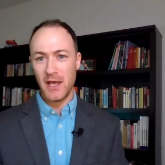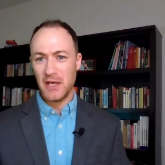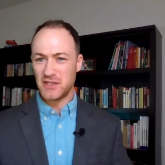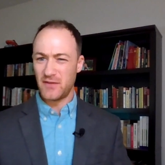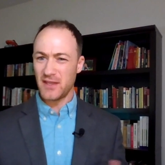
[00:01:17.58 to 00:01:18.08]

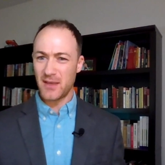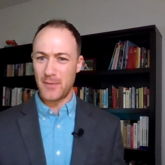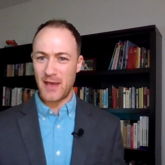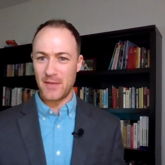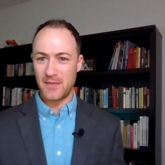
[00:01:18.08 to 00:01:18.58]
So if you think
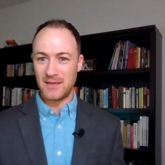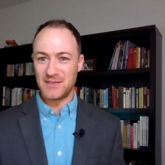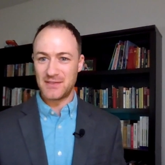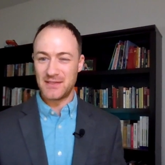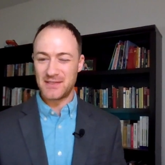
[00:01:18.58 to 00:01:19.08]
about
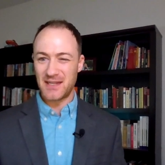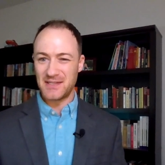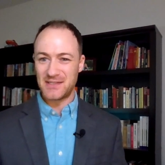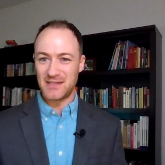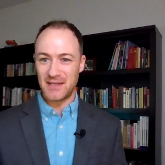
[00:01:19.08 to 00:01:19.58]
this, this
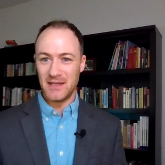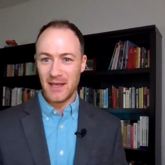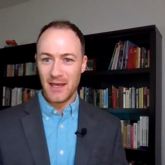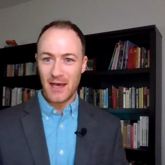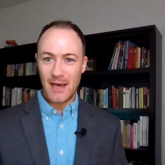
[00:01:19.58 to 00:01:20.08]
tends to
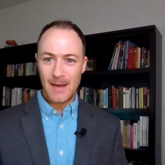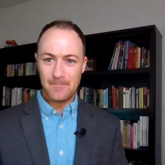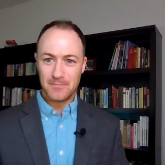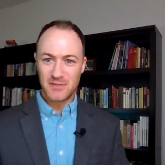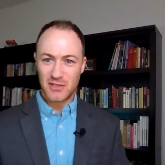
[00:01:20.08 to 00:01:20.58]

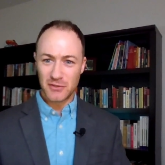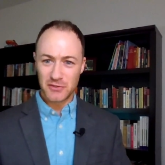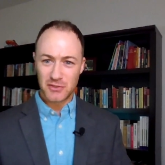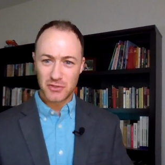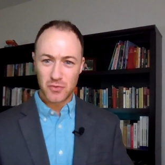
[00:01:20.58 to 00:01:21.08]
um,
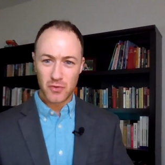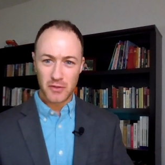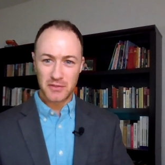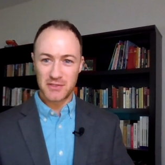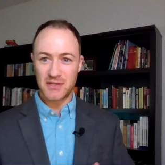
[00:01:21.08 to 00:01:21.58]
tilt
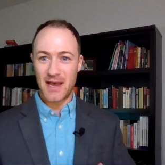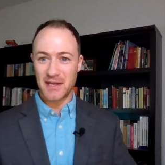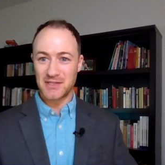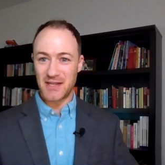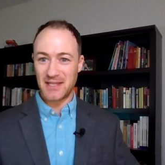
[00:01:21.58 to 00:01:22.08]
toward
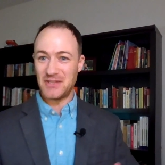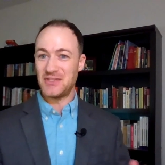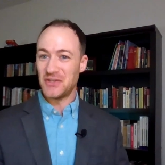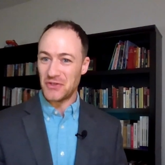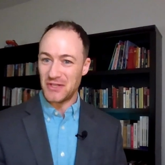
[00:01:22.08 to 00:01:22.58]
stocks like
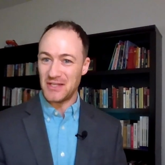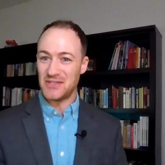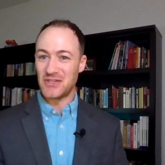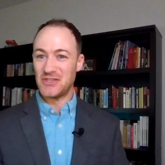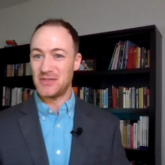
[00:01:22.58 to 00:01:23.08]

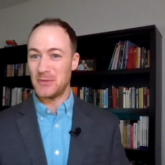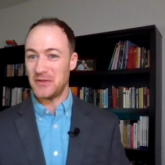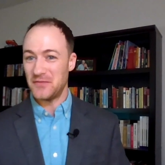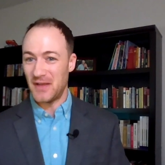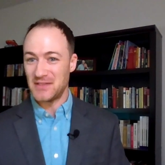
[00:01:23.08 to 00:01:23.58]
utilities, consumer
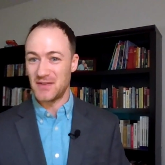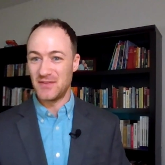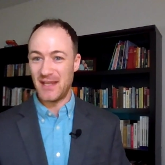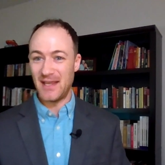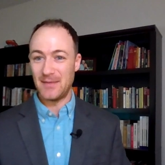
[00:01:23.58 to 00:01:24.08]
defensive
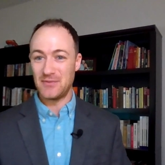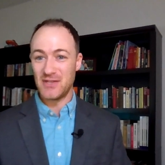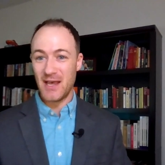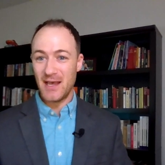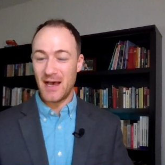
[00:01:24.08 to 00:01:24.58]

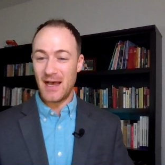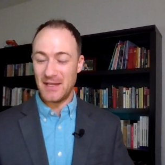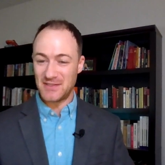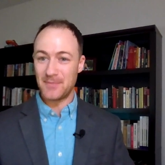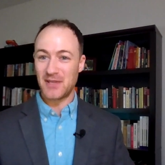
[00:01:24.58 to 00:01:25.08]
names, uh,
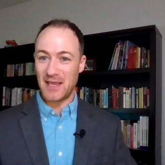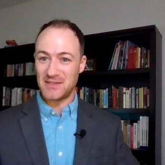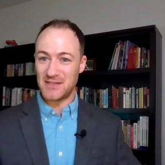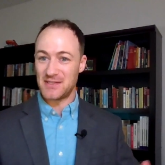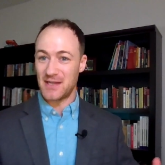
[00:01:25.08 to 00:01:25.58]
in some
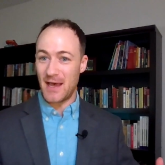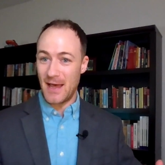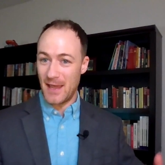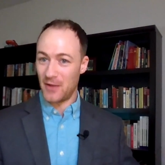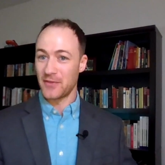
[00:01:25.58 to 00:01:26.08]
cases,
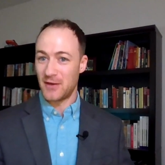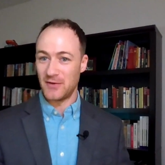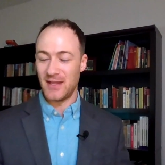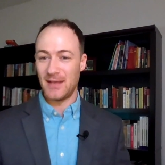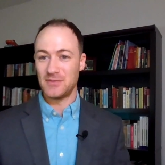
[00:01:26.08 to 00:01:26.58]
uh,
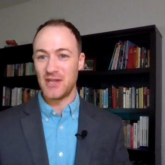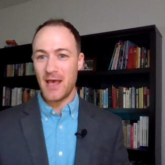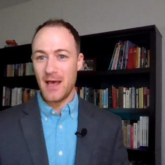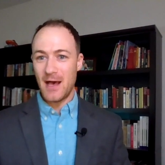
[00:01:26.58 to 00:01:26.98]
healthcare names.